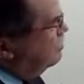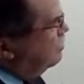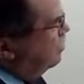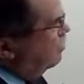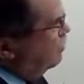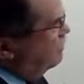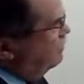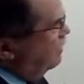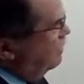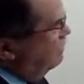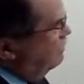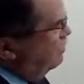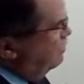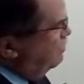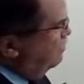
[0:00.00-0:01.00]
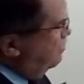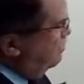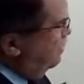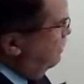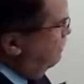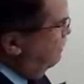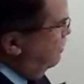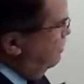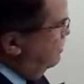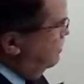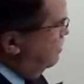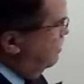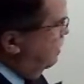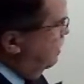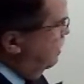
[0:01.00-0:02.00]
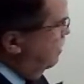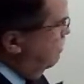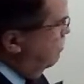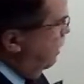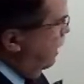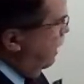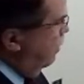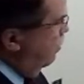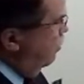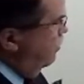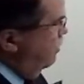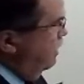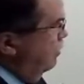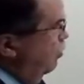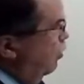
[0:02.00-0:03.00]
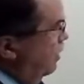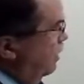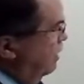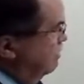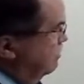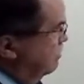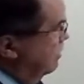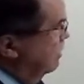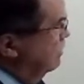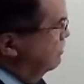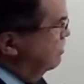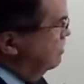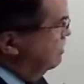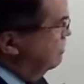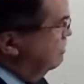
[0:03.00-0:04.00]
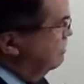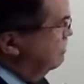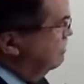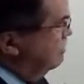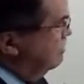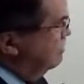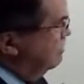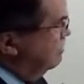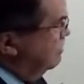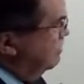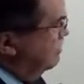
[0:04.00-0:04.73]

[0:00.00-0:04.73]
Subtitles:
you know, if you study power in organizations,